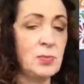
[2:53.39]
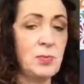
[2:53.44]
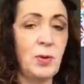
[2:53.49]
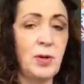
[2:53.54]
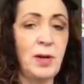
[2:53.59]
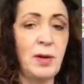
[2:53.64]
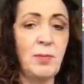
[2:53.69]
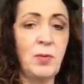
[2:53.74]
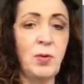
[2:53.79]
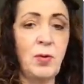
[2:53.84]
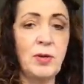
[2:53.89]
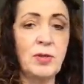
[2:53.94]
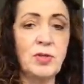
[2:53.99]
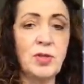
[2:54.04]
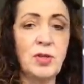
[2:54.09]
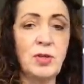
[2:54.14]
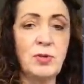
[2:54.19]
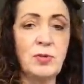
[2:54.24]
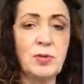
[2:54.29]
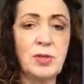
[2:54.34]
one I'm going to
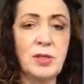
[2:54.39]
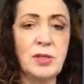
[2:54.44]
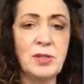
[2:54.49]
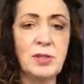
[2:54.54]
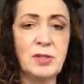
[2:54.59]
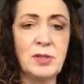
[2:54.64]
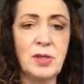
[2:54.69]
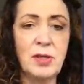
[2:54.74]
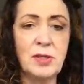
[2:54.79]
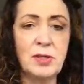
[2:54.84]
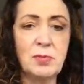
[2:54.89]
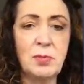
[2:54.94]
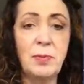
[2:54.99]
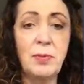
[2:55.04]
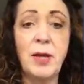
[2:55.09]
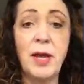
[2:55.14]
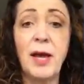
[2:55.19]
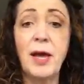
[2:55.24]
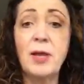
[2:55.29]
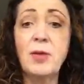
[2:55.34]
use this. It's from
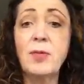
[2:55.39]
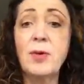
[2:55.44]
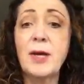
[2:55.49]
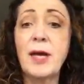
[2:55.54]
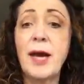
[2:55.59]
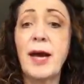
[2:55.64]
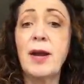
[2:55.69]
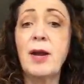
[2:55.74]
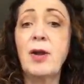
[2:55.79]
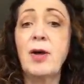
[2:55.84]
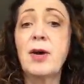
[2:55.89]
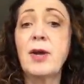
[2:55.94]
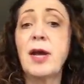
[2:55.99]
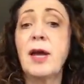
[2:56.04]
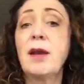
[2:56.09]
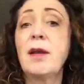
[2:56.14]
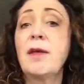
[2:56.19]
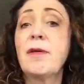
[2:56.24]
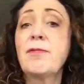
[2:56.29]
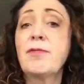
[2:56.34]
the annual catalog,
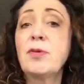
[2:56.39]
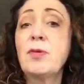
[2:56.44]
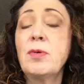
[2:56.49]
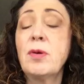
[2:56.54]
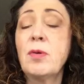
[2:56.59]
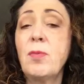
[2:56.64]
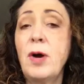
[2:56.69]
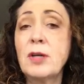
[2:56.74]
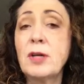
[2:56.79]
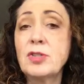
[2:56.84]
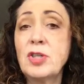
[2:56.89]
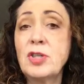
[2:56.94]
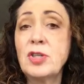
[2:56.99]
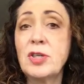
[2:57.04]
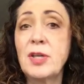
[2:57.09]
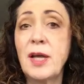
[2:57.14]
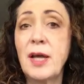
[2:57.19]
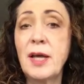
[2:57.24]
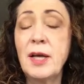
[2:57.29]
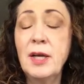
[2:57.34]
and if you are watching
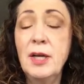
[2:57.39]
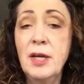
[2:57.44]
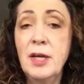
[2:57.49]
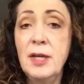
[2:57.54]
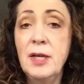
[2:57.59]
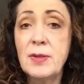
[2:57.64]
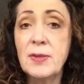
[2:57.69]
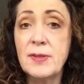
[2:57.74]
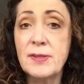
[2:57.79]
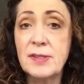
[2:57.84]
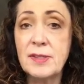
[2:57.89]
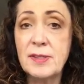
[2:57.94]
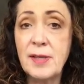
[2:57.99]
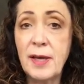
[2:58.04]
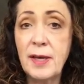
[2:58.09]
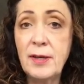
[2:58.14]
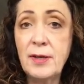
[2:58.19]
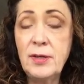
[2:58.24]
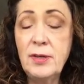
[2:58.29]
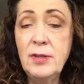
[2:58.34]
today, the
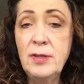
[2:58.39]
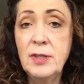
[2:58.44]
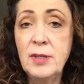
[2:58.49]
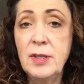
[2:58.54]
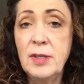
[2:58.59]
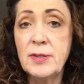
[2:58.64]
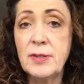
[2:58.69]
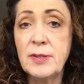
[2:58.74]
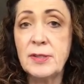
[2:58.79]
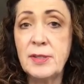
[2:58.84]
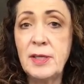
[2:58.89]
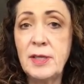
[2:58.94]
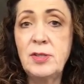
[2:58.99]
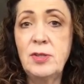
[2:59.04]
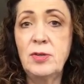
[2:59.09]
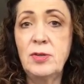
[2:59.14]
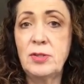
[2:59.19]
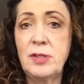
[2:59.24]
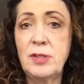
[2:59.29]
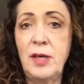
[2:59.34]
sale, the
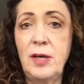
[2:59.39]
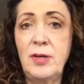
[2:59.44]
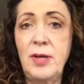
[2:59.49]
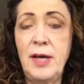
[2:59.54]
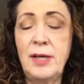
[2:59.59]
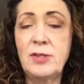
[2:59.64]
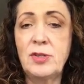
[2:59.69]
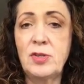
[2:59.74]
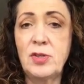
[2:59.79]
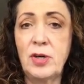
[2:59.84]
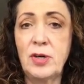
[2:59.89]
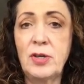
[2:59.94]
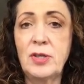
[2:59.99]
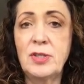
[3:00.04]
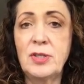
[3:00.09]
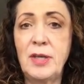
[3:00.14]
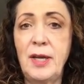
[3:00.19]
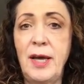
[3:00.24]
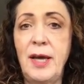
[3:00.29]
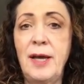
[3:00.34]
seasonal sale has started
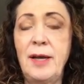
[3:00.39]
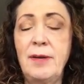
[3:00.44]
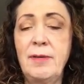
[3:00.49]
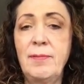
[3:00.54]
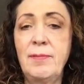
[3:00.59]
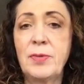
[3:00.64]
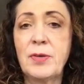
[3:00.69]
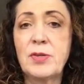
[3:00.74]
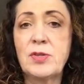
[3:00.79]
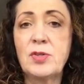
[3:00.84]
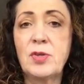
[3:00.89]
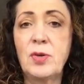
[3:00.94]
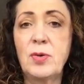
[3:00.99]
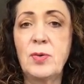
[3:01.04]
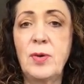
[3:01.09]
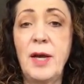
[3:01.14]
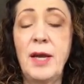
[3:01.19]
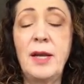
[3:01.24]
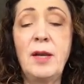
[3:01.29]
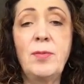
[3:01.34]
today.
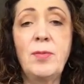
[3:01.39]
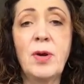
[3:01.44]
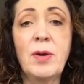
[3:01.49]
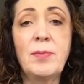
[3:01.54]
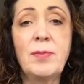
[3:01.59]
So anywhere